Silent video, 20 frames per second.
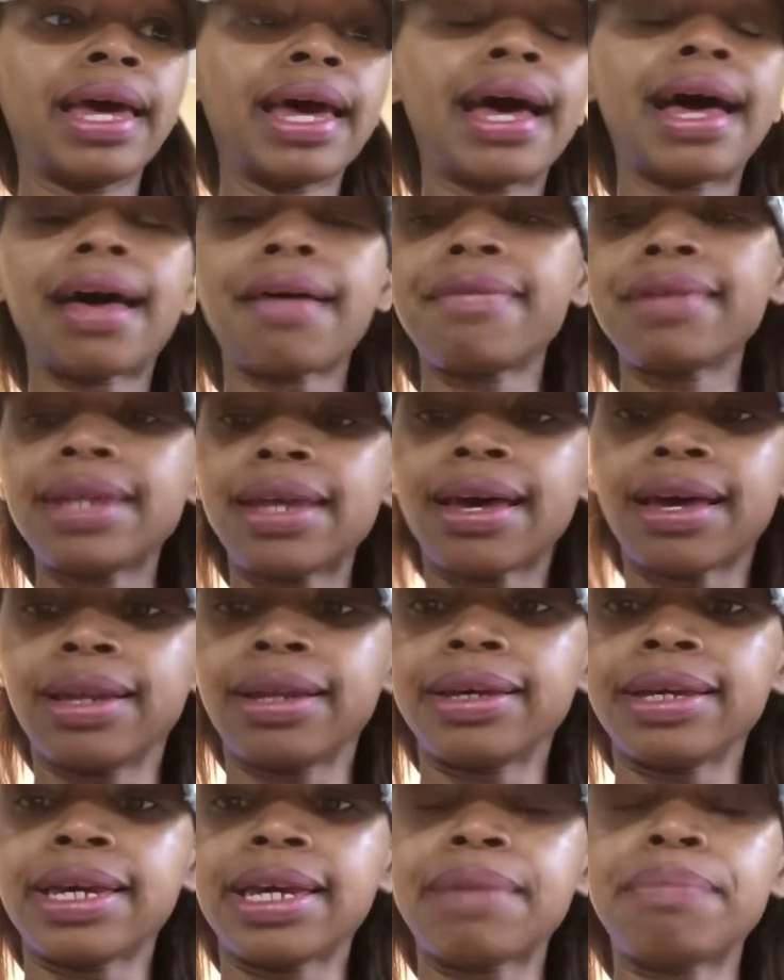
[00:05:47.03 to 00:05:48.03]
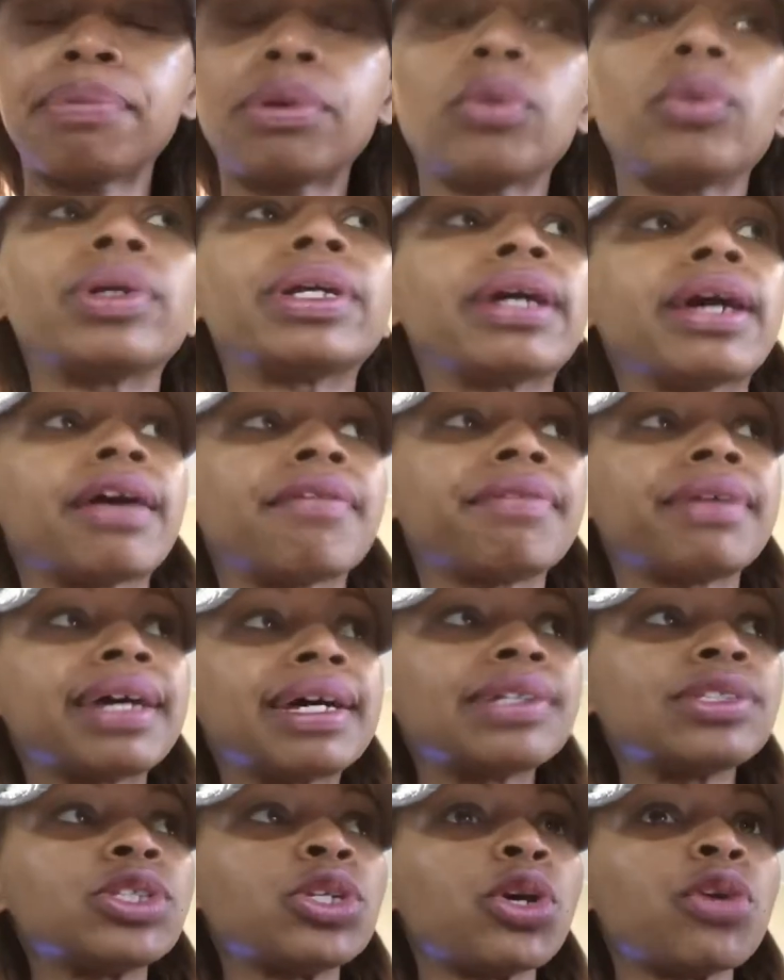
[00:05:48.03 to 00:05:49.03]
have it elegant, but when I have
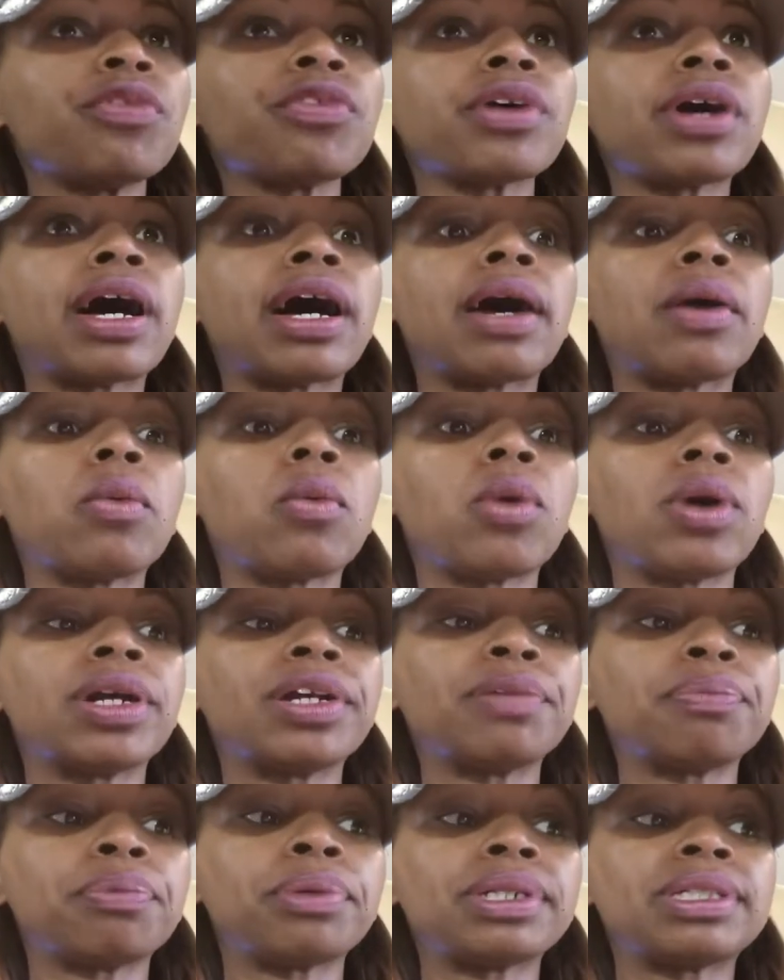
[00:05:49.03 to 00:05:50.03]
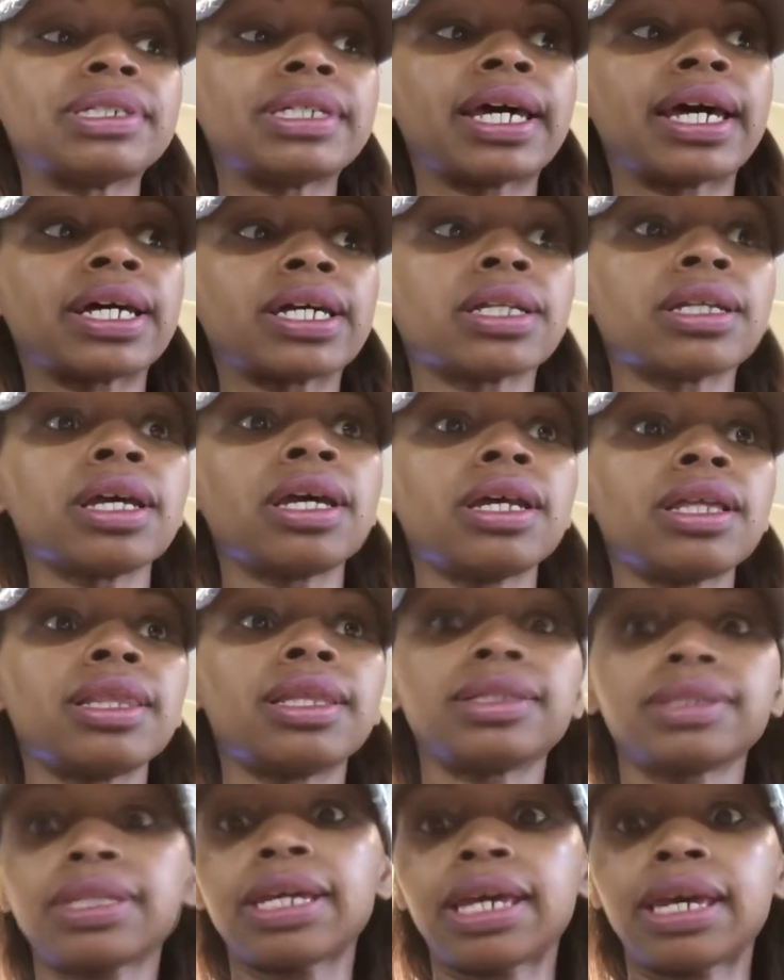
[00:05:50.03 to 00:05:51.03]
guests over, I want to protect
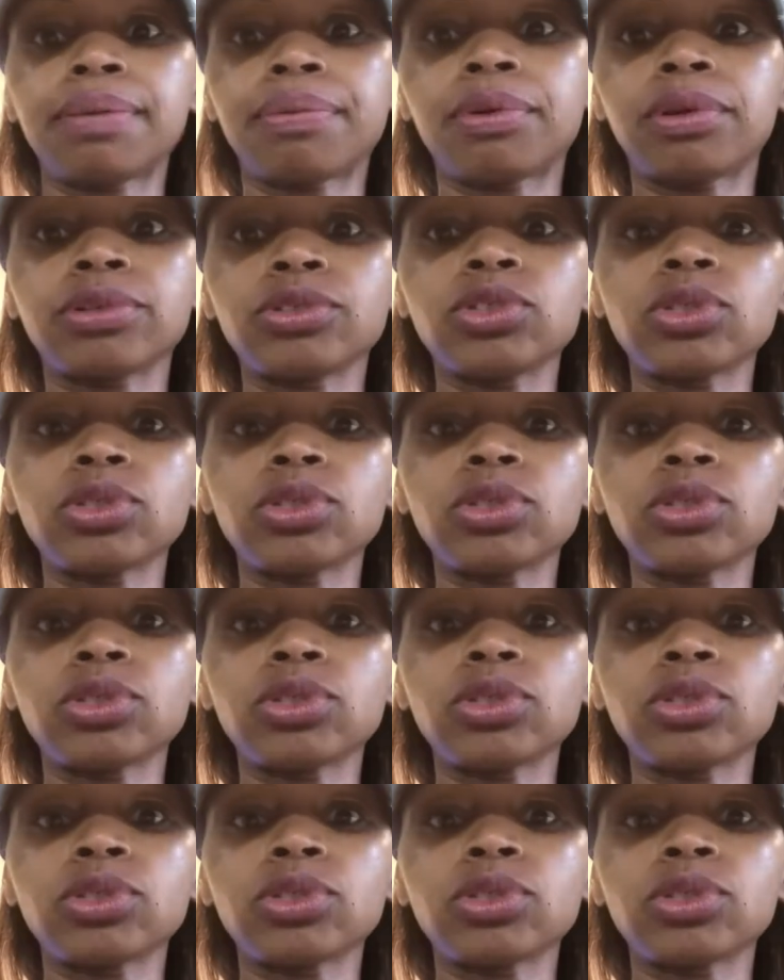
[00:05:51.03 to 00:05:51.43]
the table.